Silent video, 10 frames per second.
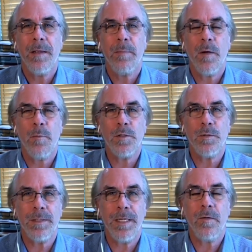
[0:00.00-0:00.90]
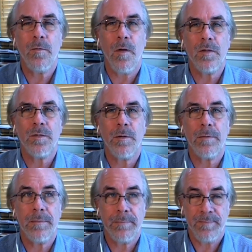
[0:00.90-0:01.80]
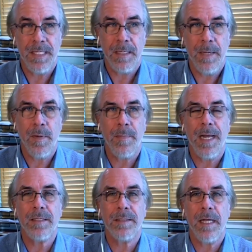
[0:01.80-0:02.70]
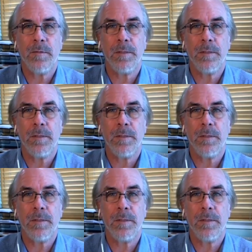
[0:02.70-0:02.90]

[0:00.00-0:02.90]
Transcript: But what you need to also keep in mind is that